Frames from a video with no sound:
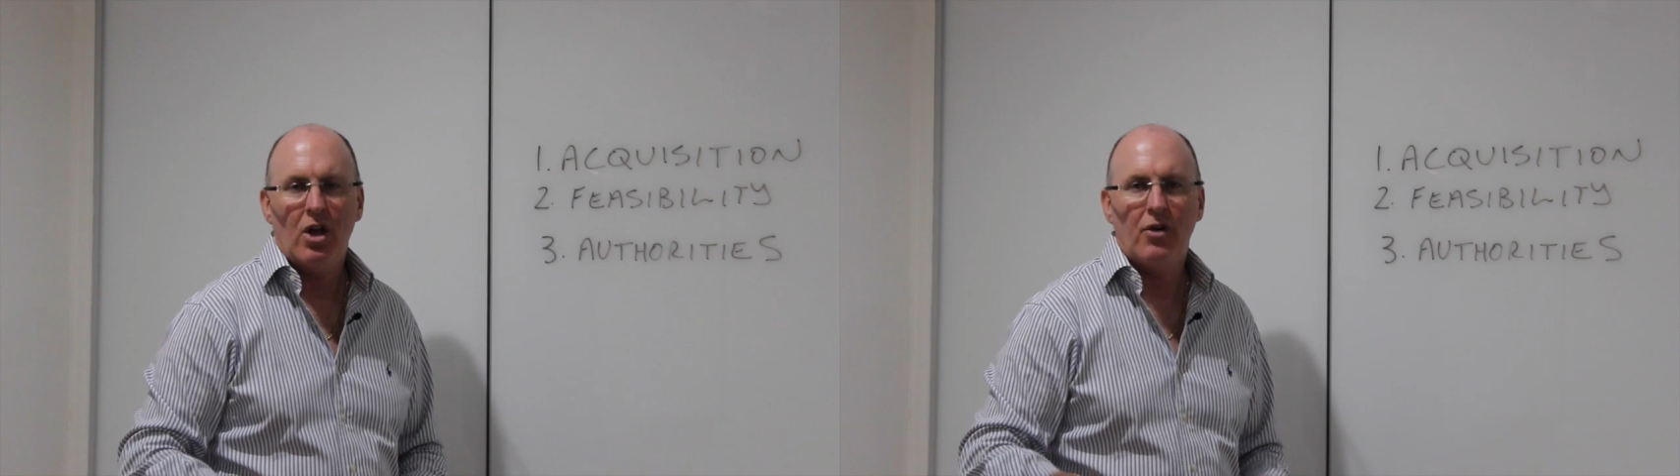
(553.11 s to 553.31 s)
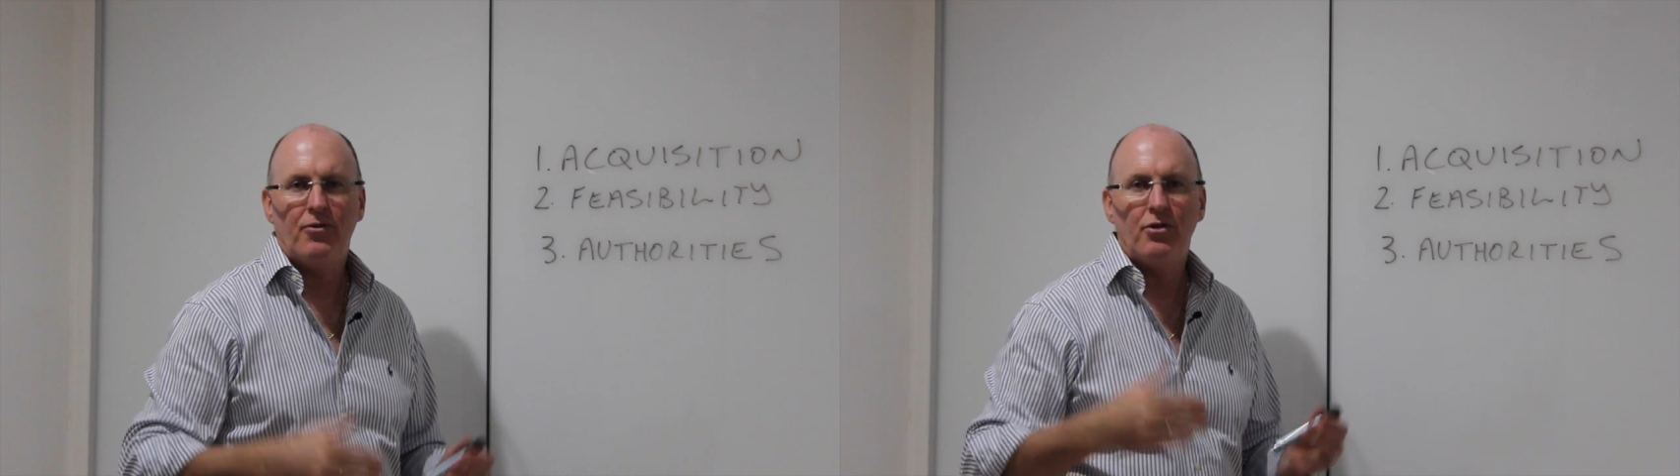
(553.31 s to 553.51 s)

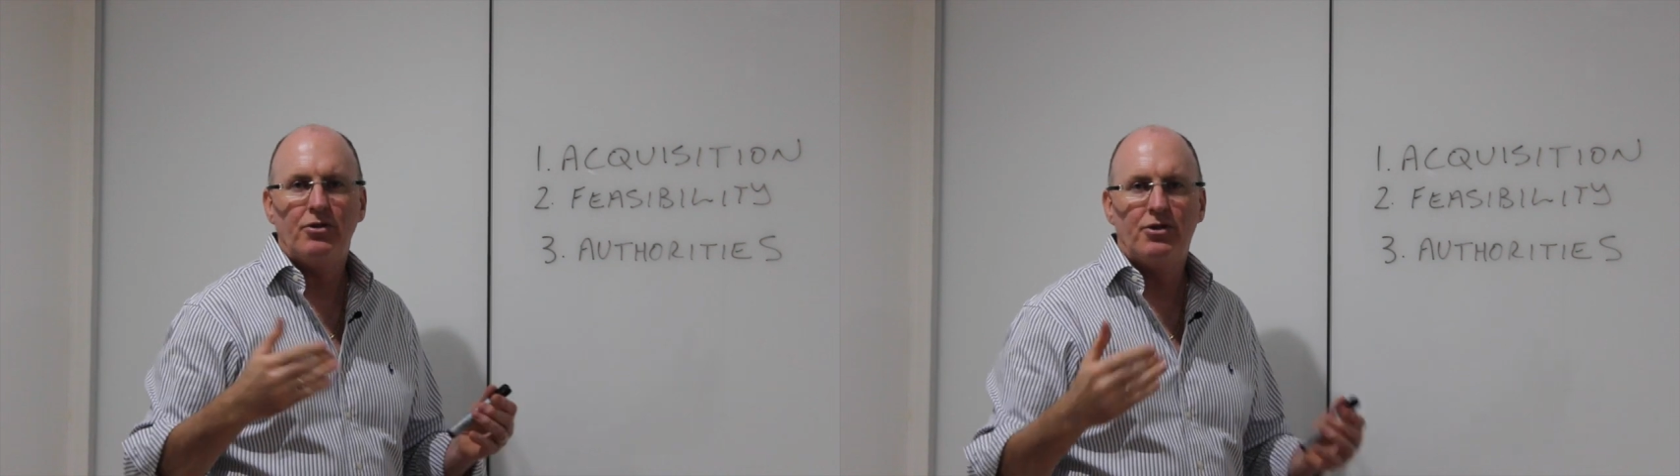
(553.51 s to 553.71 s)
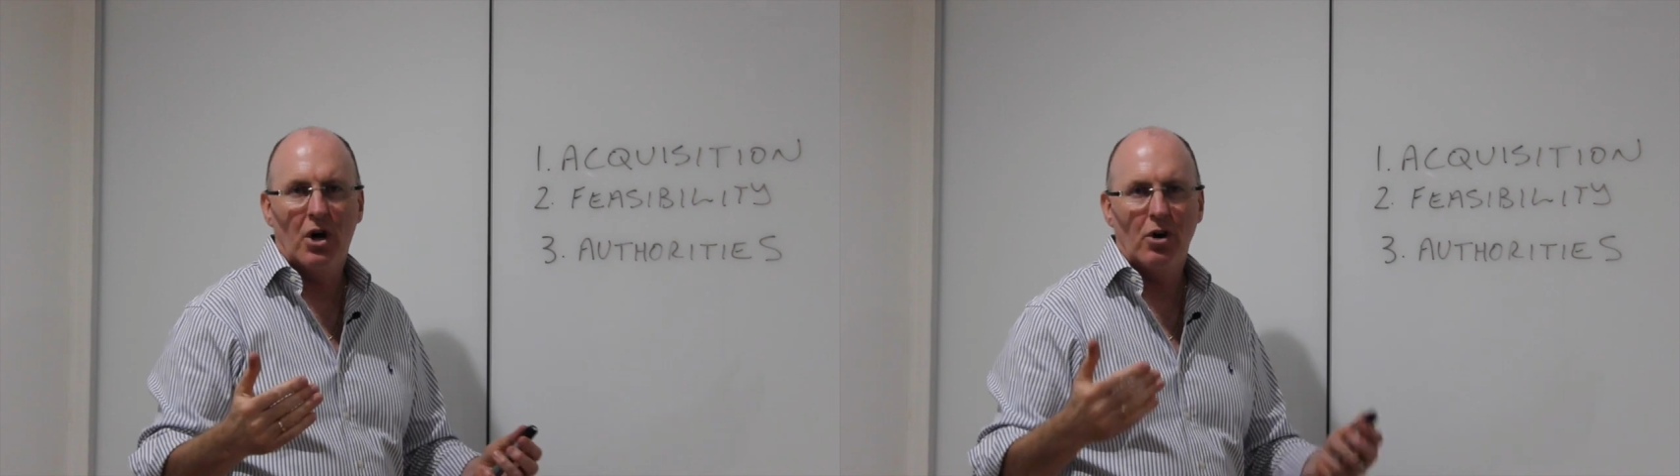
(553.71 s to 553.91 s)
If you
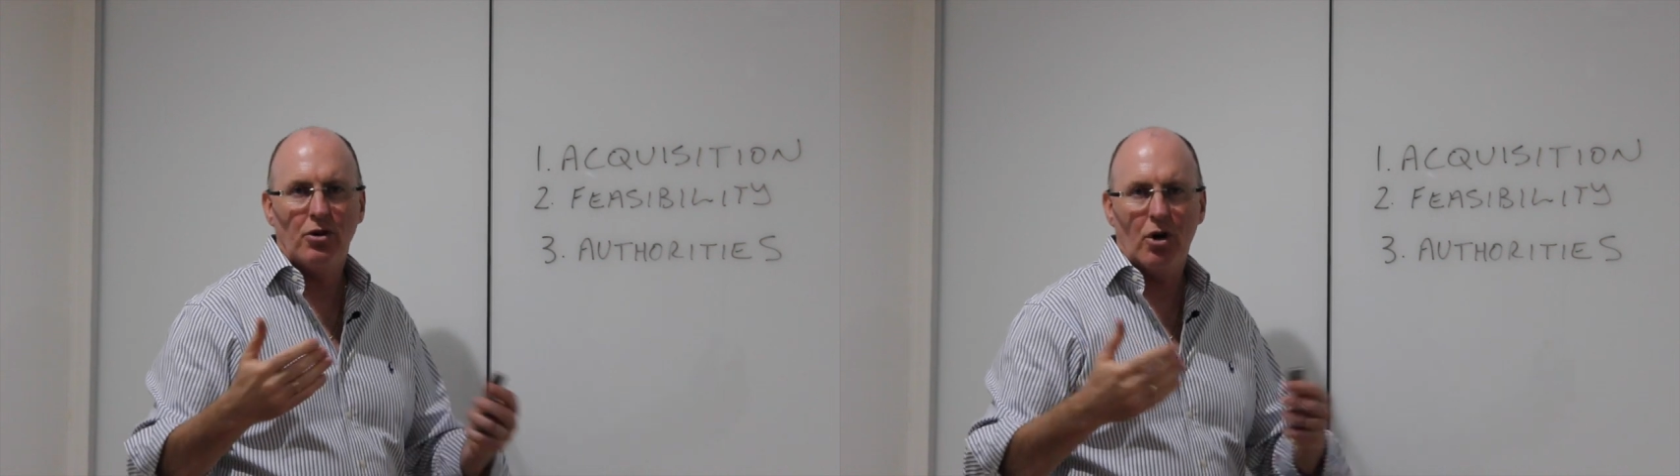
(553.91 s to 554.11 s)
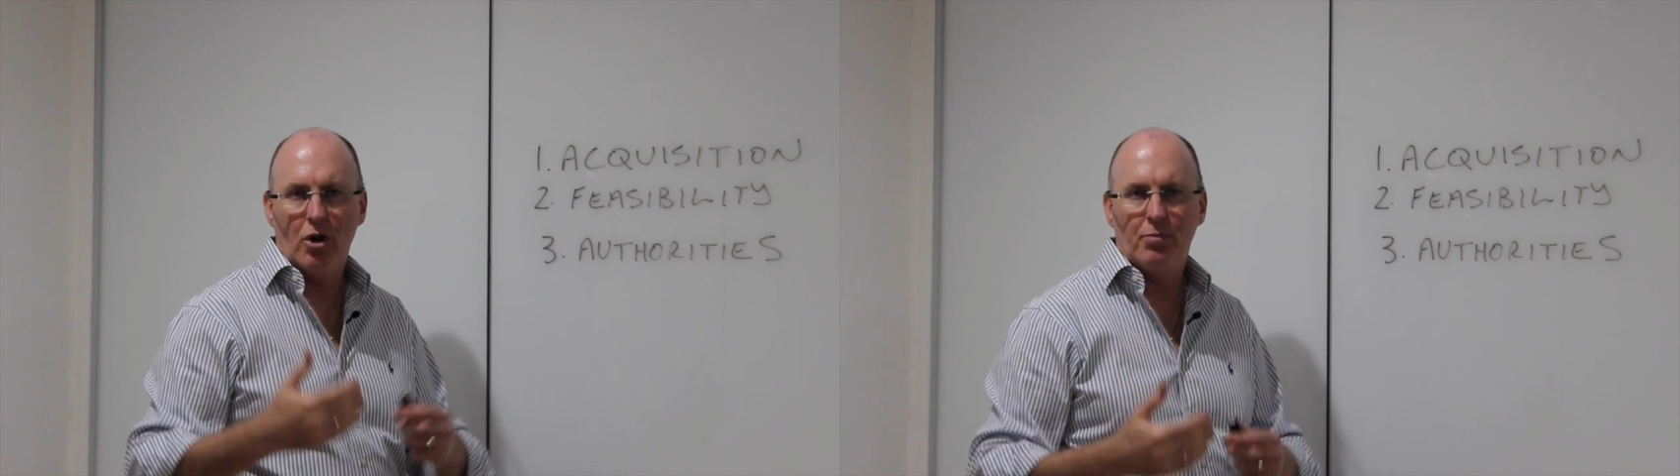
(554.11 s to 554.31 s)

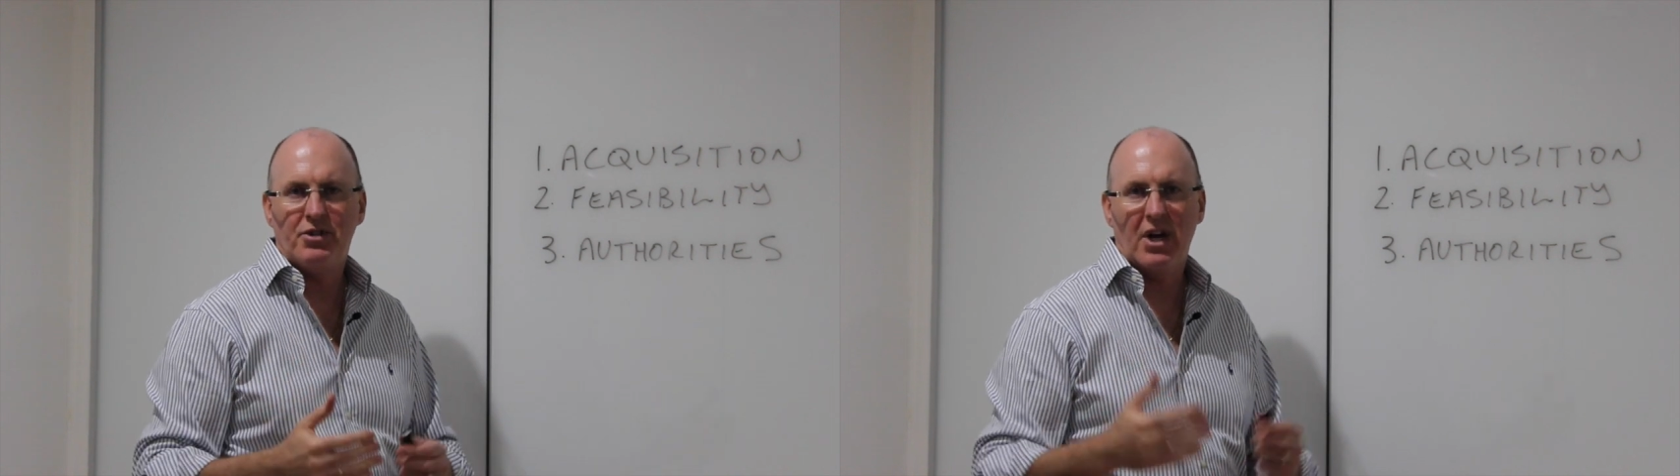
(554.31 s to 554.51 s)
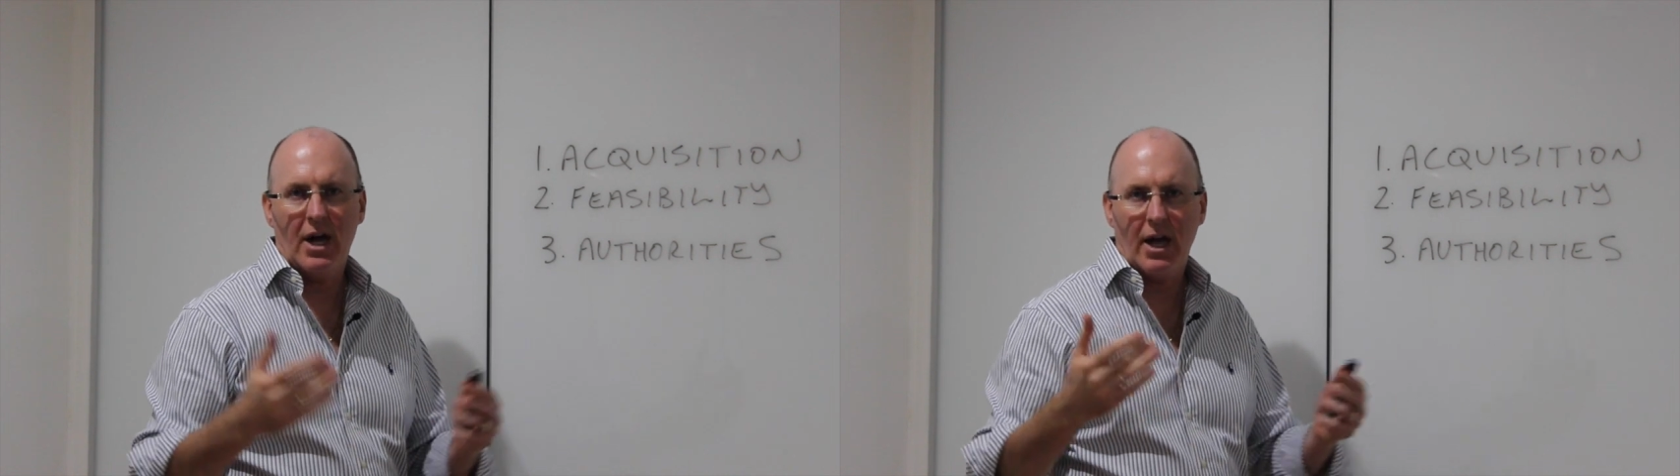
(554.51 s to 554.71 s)
don't
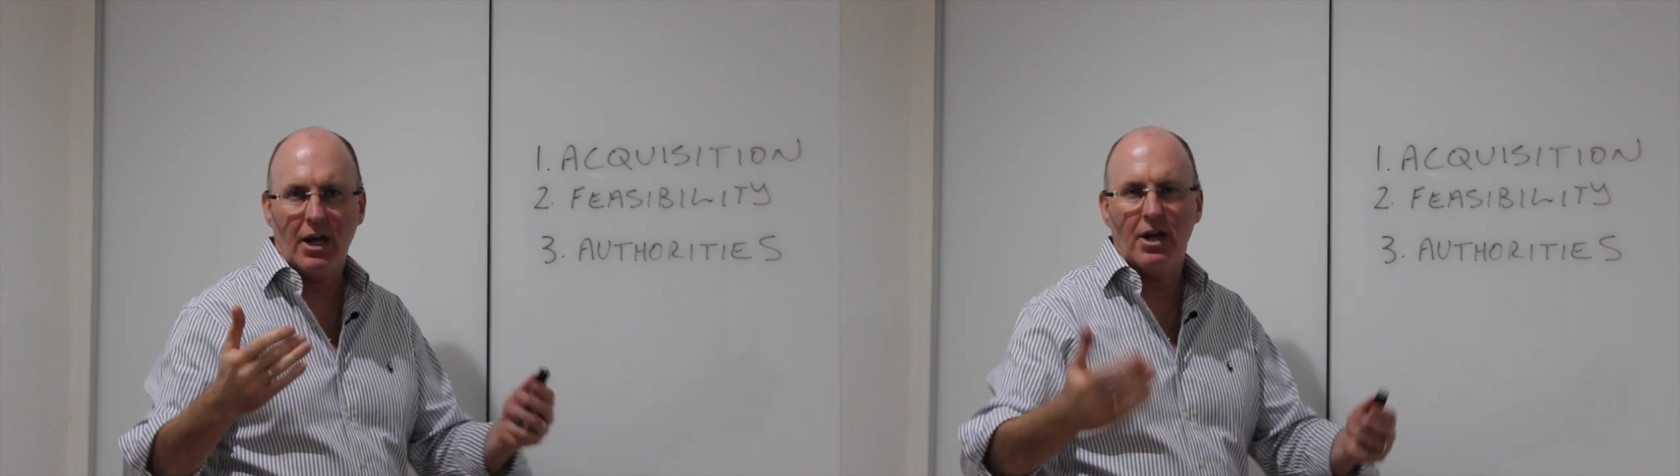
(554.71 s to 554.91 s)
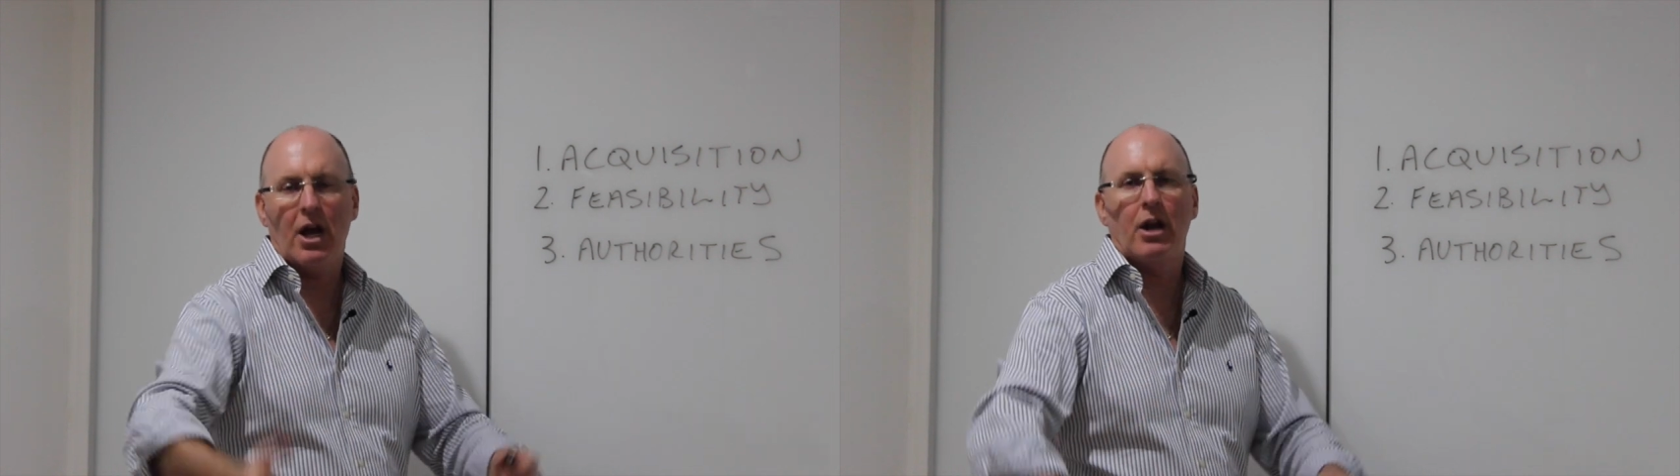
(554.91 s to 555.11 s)
obtain